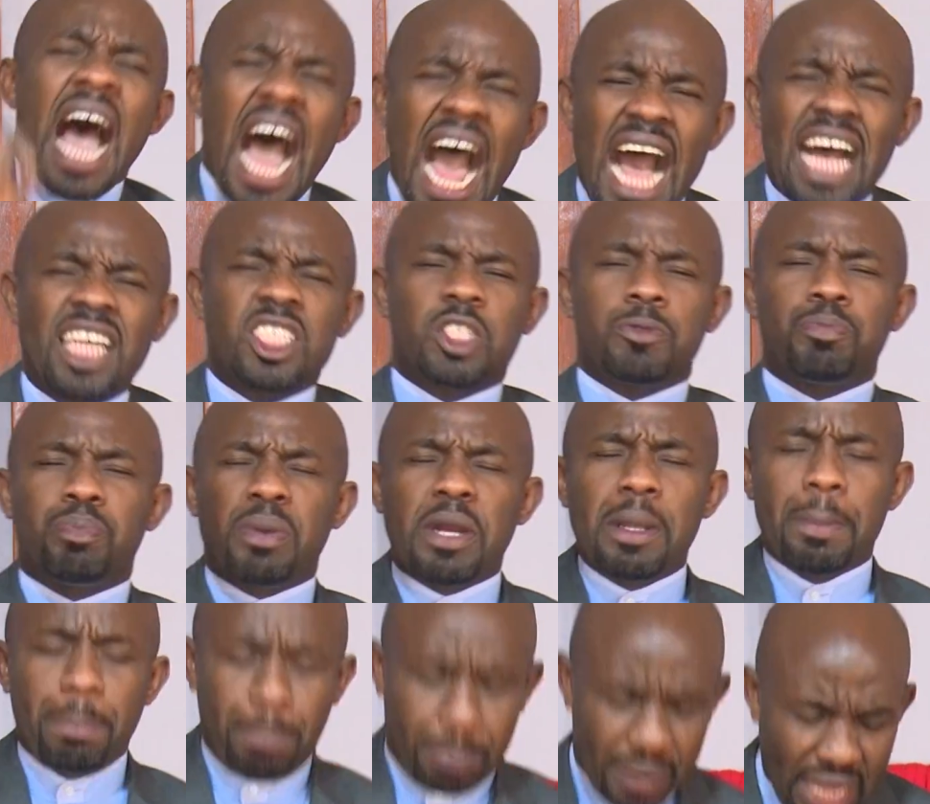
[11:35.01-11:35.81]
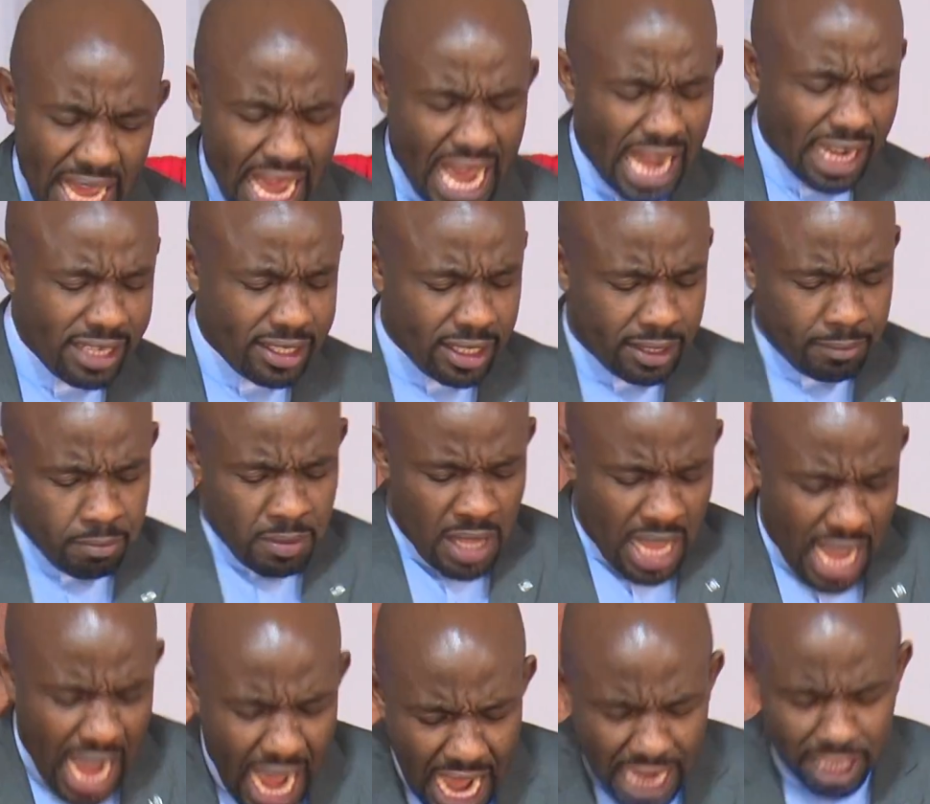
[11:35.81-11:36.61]
has prepared
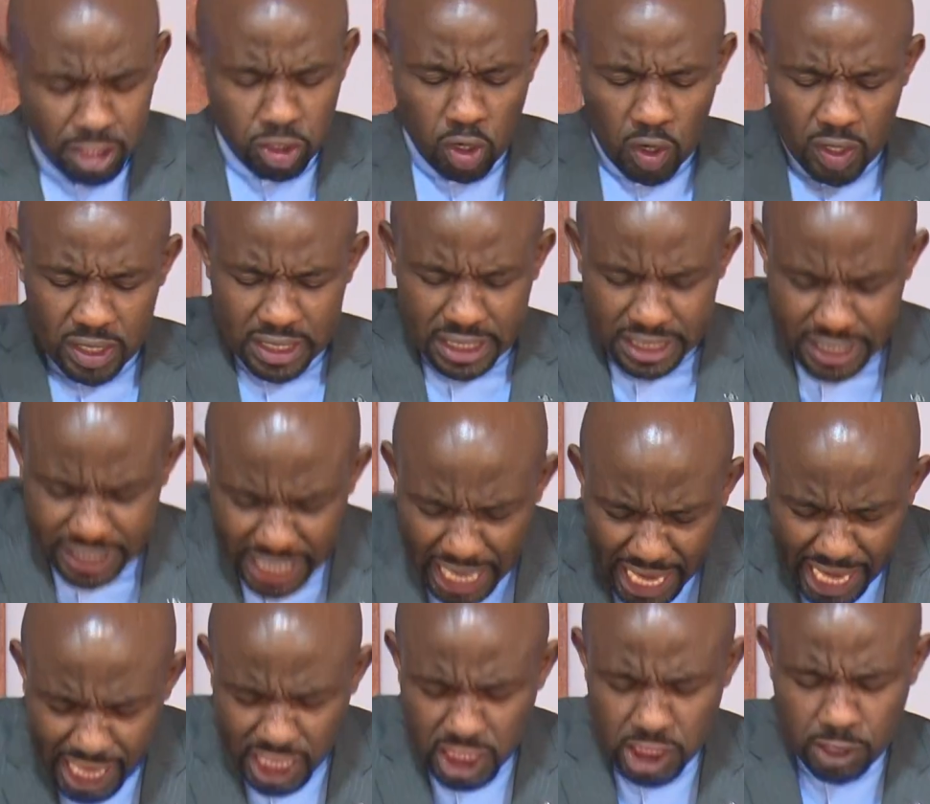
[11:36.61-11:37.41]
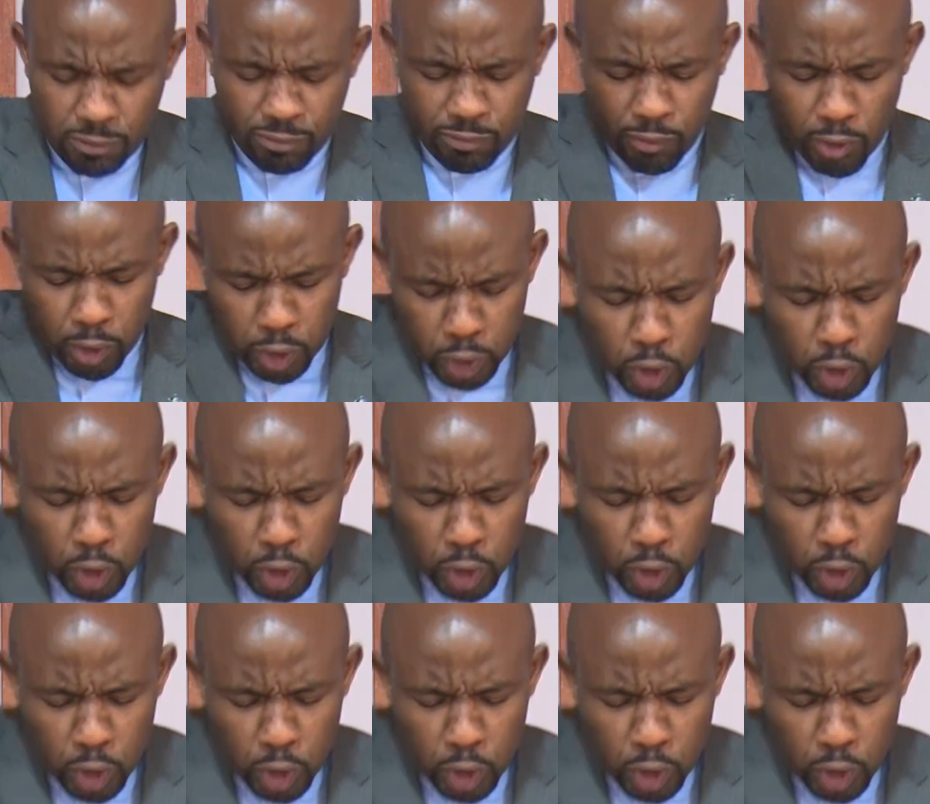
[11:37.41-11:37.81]
and ordained for